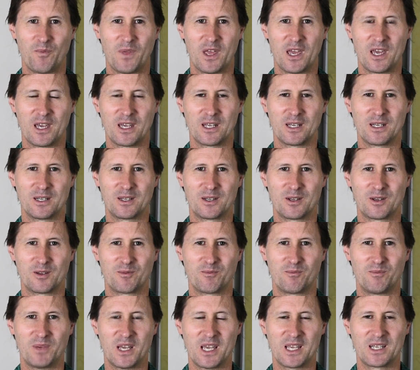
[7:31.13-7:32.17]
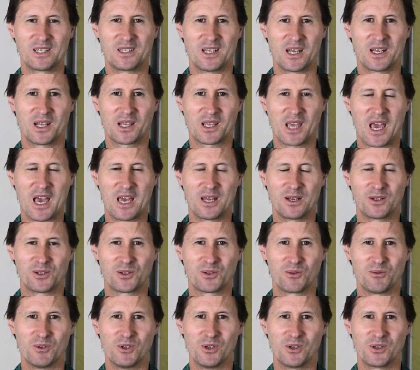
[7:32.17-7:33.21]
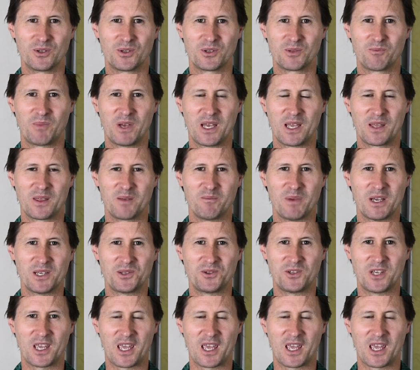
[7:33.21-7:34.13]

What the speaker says: and being dedicated towards being the best